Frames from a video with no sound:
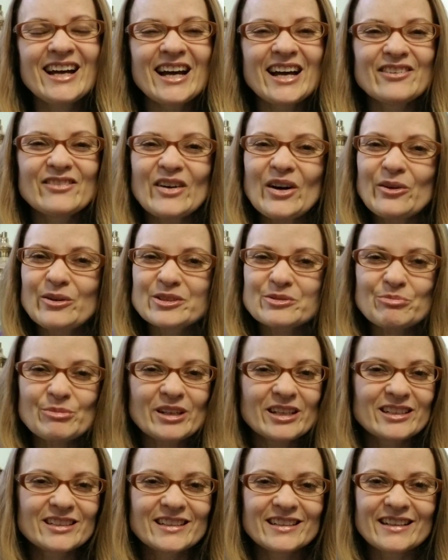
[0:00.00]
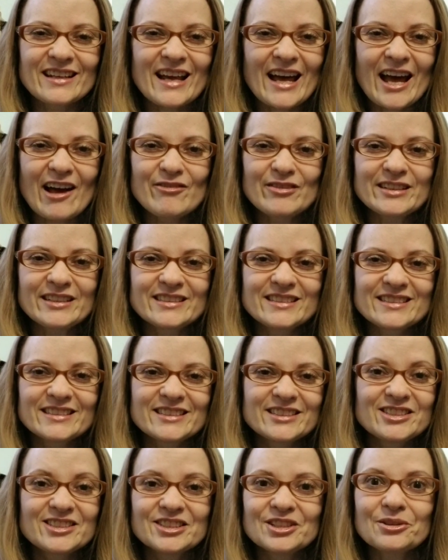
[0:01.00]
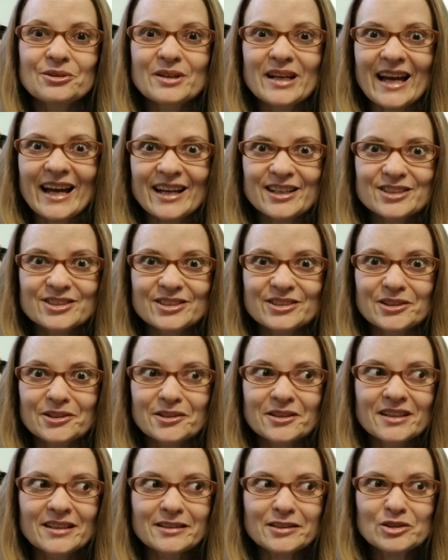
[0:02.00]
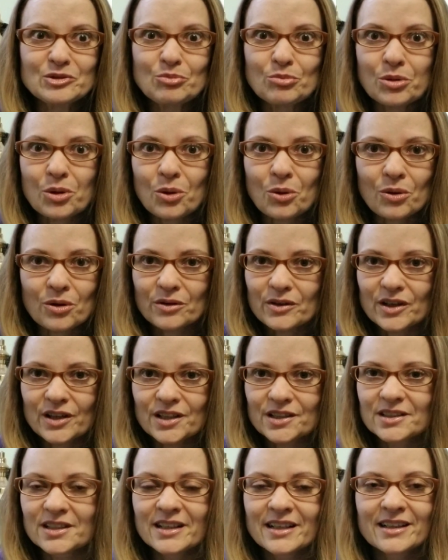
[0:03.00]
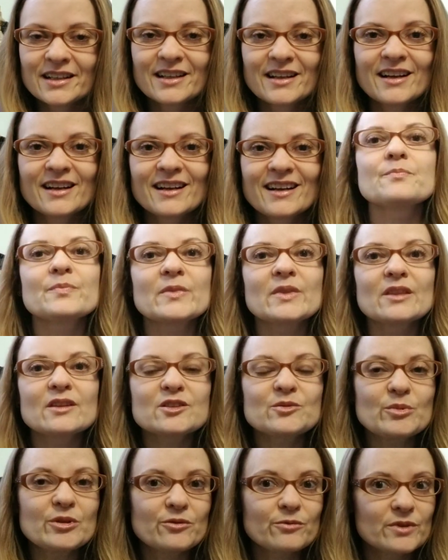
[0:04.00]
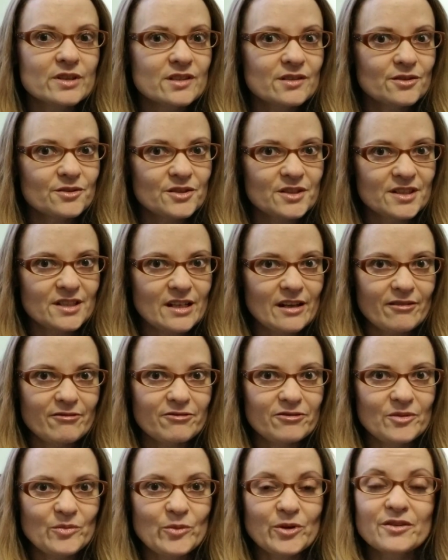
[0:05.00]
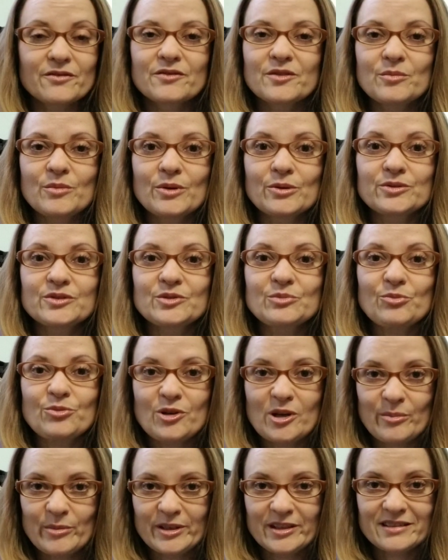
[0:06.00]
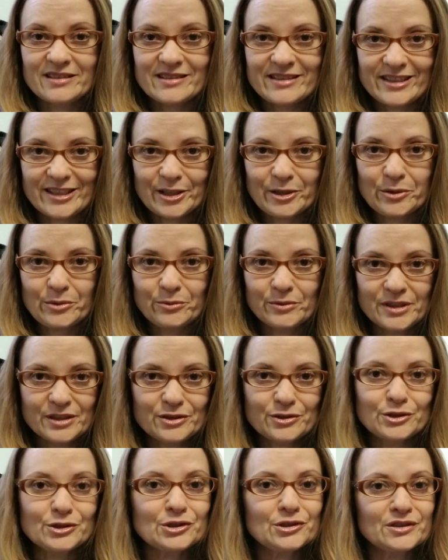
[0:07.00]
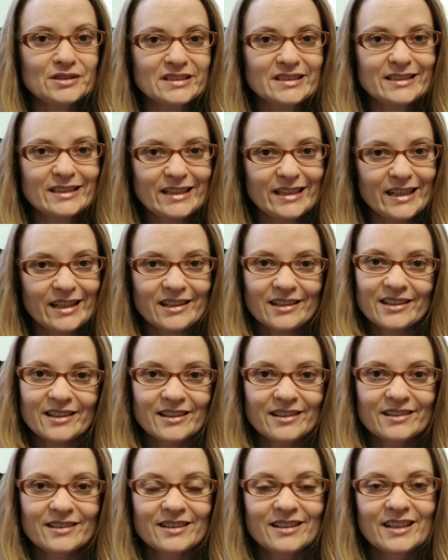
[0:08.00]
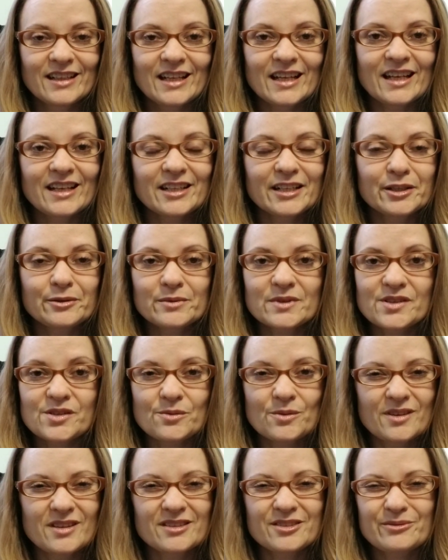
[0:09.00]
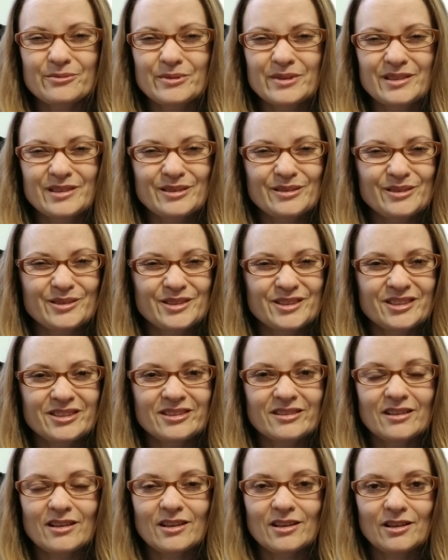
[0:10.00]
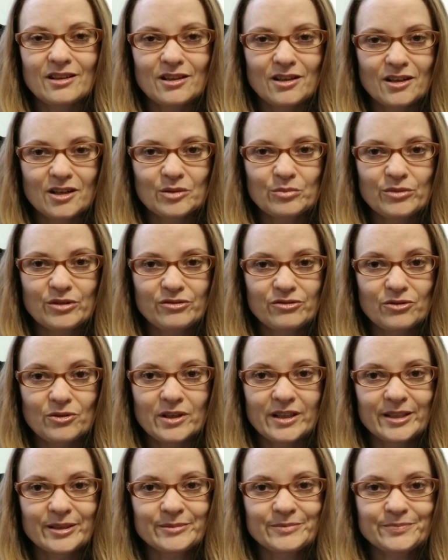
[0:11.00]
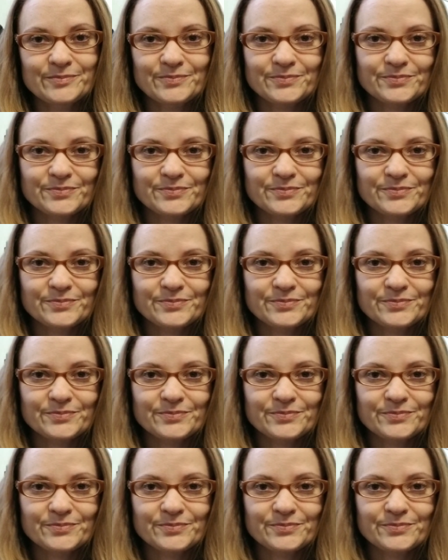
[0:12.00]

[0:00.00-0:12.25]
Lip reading: I've always been an avid geocacher, explorer. There's been research done from one of the most prominent tick researchers in Canada, and he was doing this research long before.